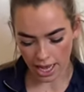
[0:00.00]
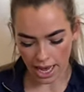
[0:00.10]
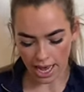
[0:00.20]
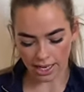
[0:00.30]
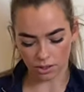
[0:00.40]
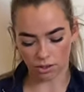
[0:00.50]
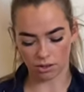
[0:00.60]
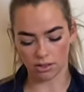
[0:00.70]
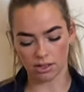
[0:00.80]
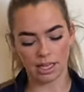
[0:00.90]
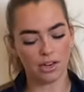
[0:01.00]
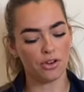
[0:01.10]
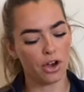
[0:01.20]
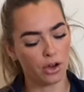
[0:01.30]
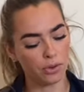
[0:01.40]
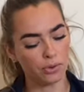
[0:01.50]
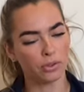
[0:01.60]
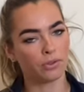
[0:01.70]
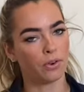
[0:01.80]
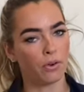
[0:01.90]
and on the nose
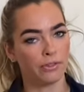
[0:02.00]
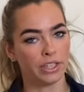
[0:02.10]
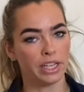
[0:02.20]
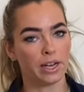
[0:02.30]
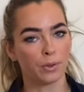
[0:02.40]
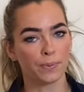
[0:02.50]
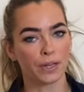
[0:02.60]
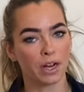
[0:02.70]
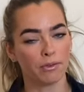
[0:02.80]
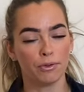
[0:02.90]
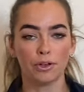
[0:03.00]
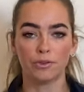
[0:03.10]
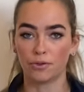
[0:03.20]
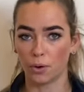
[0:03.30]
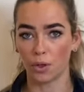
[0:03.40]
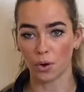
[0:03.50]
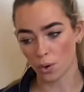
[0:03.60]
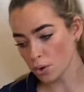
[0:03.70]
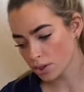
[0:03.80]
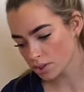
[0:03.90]
for obviously the ultimate comfort for the
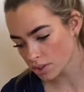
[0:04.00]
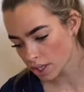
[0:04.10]
horse.